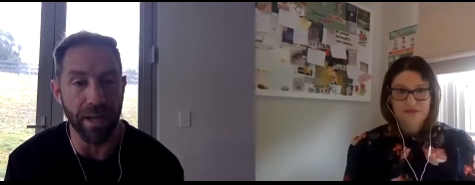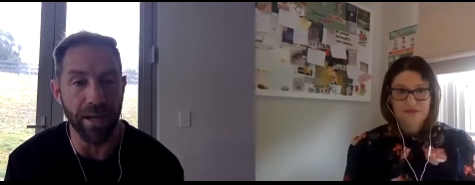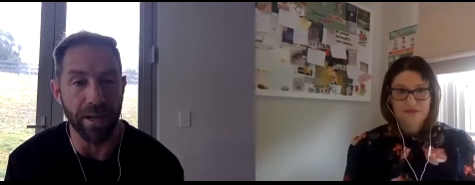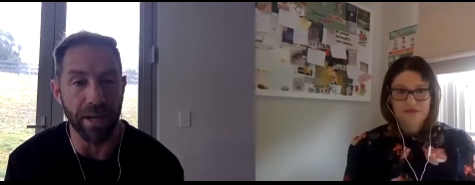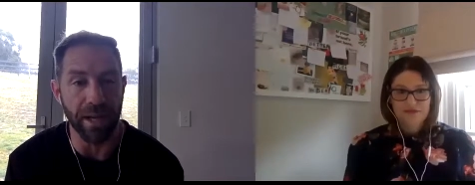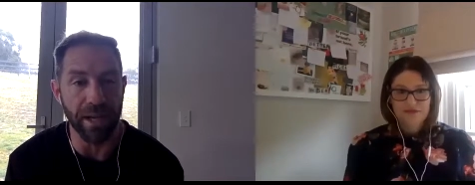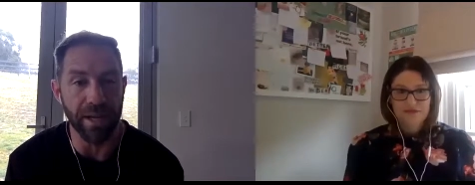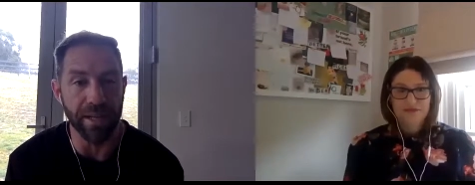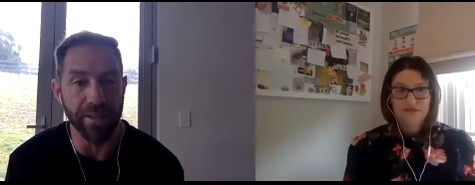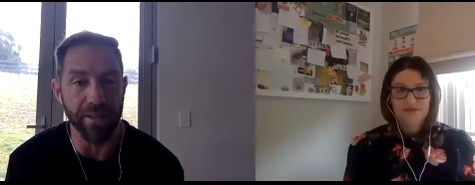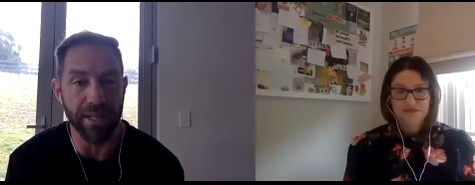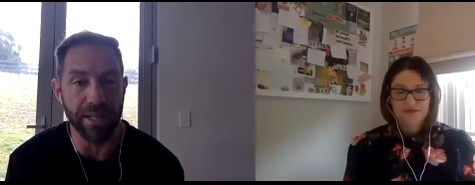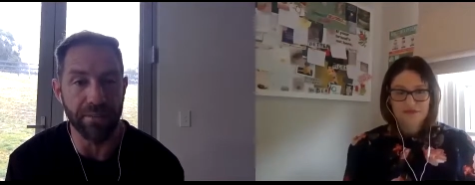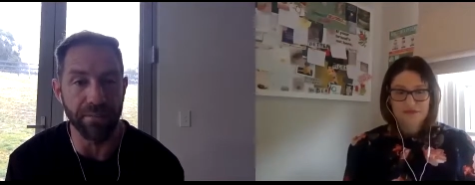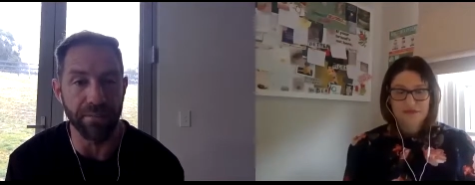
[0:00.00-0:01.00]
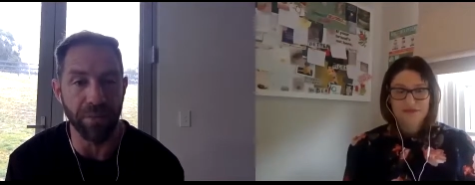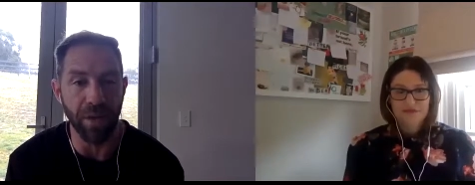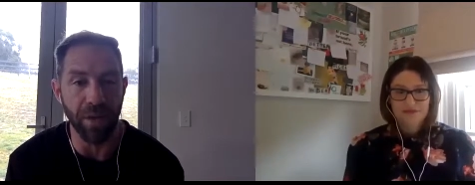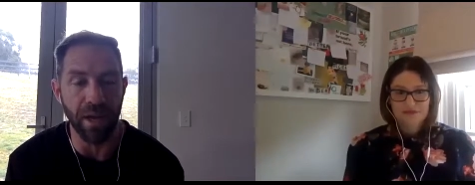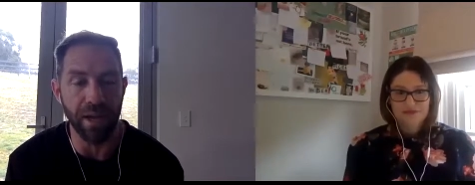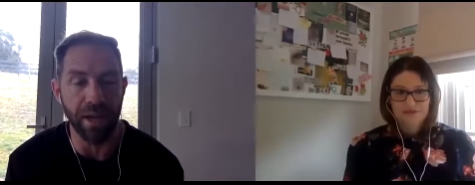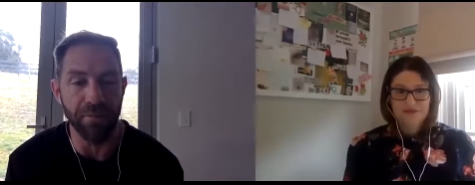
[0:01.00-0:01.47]
Speaker 1: into art. Um, I
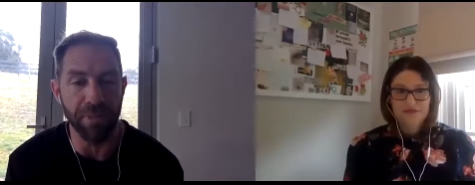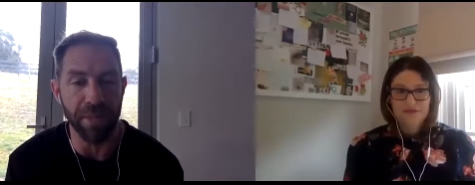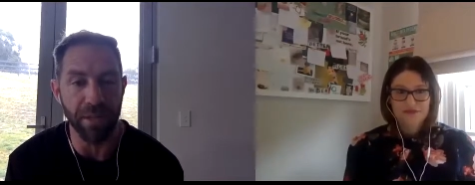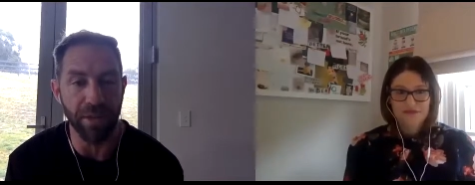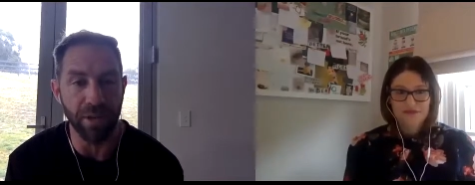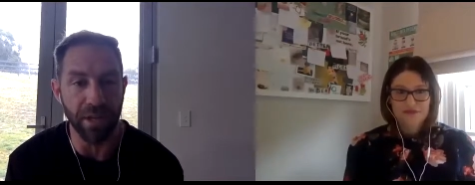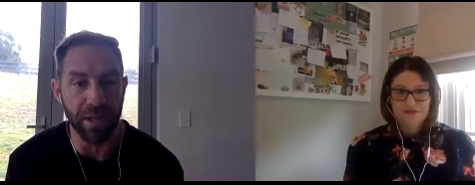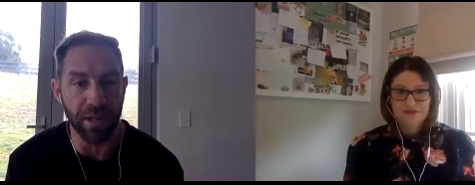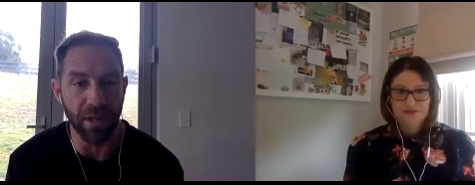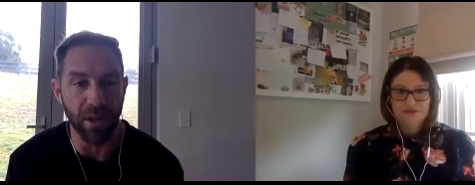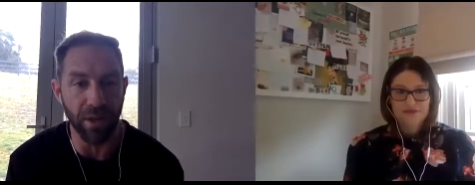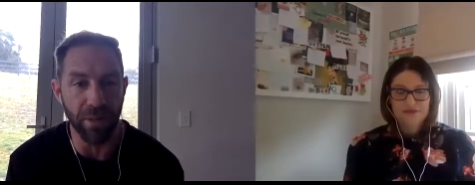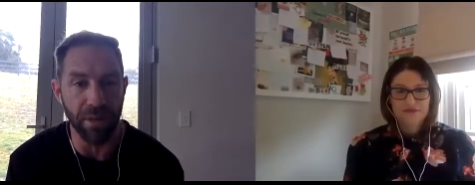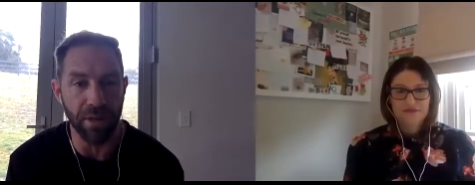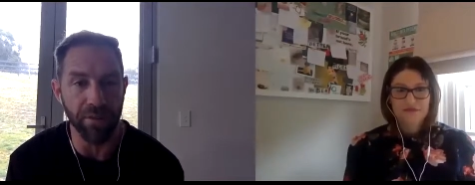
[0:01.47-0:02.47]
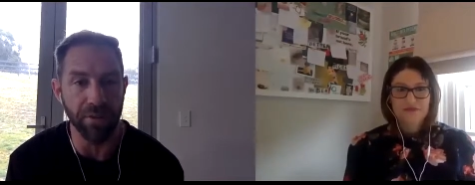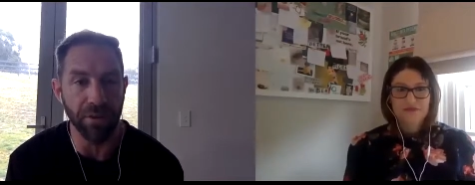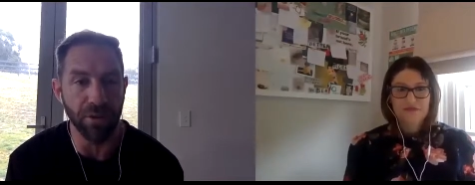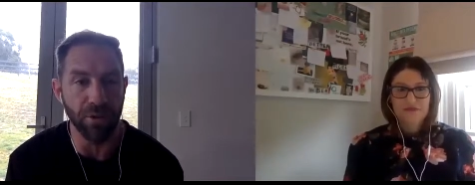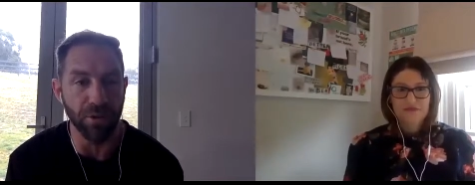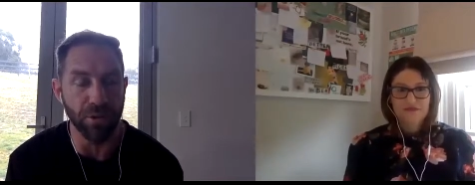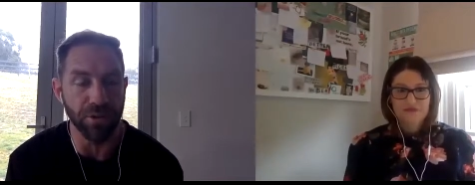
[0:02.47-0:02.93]
have been looking online about a few
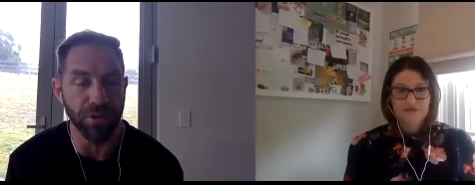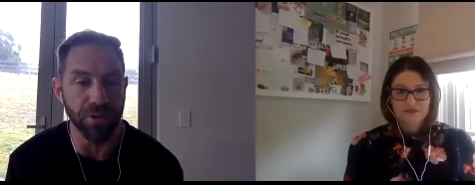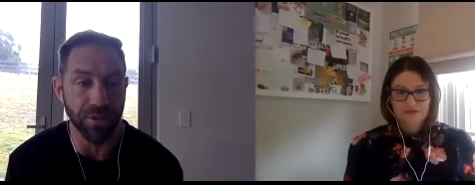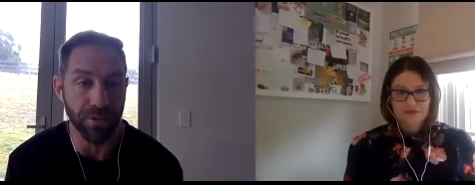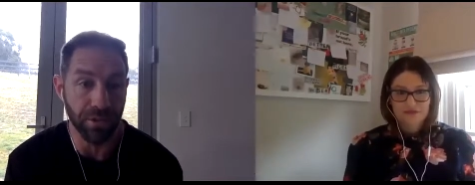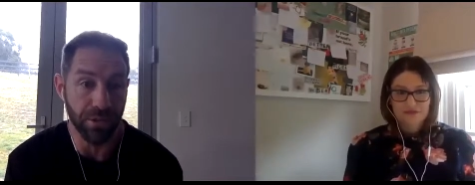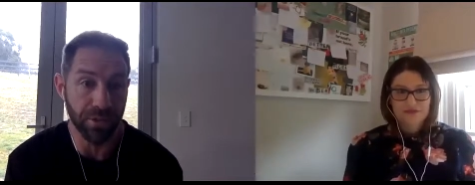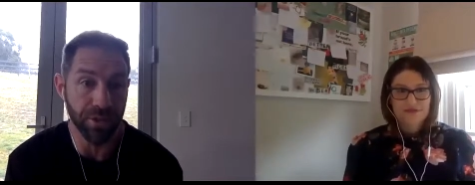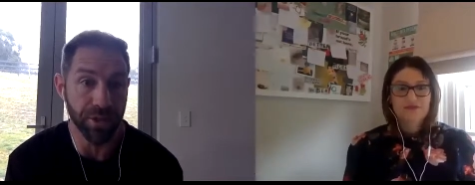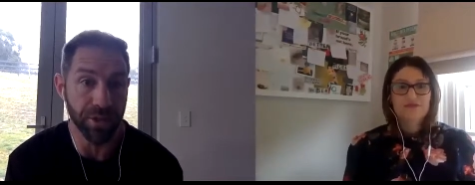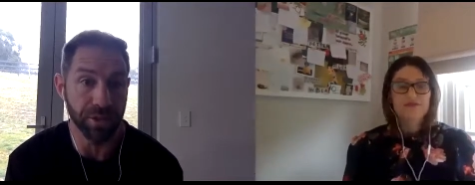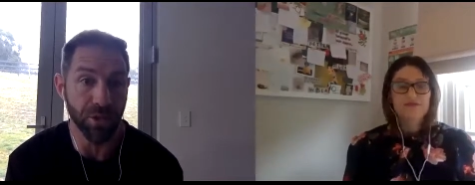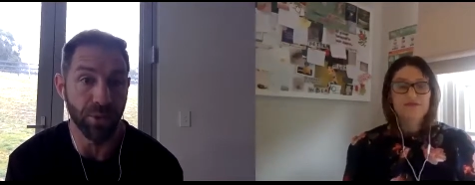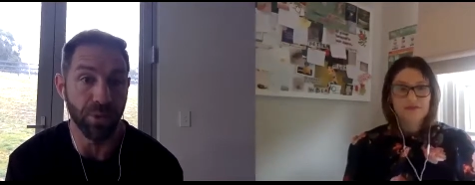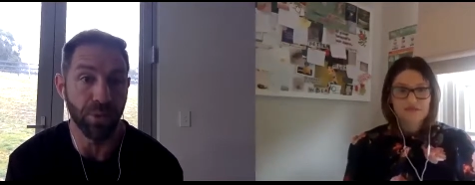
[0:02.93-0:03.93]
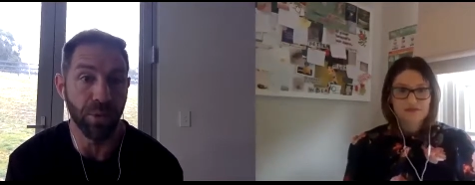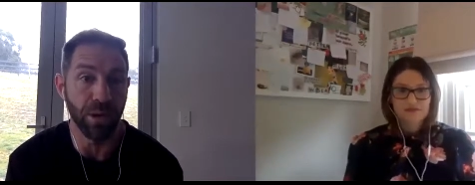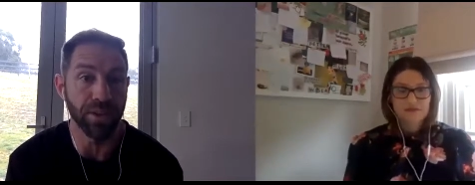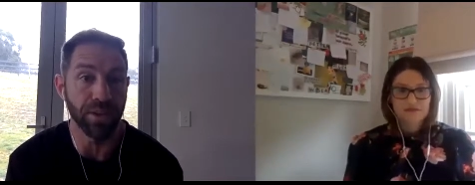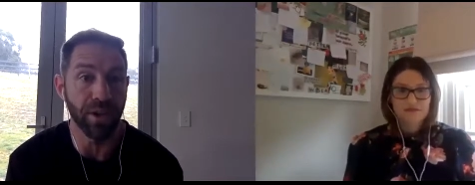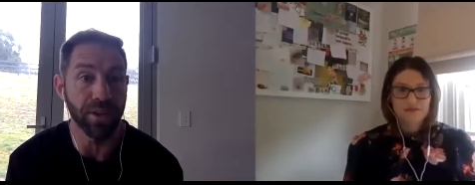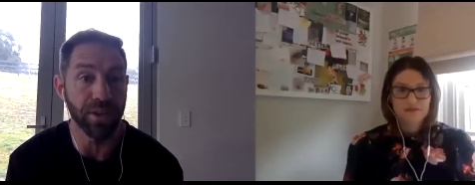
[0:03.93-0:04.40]
courses to do once
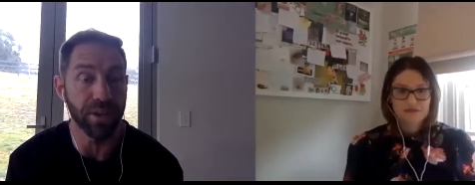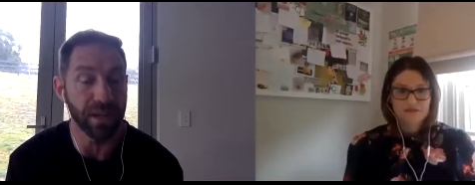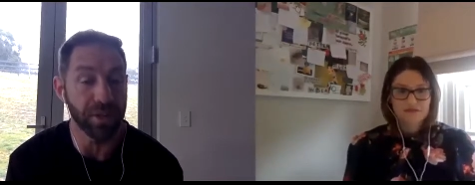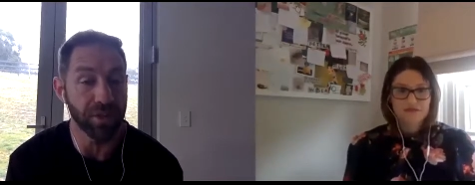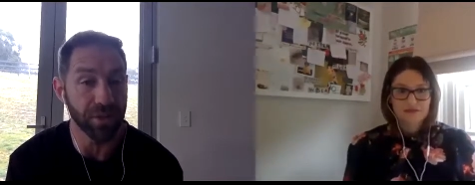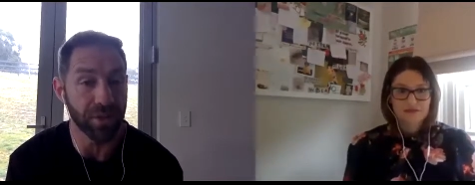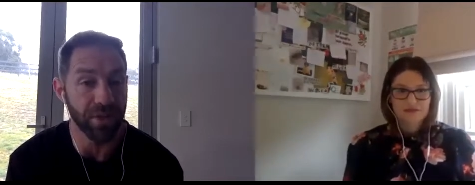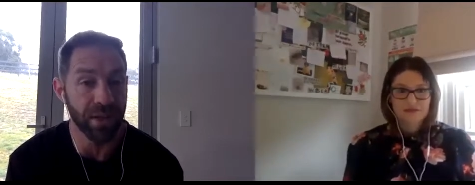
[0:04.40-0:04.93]
isolation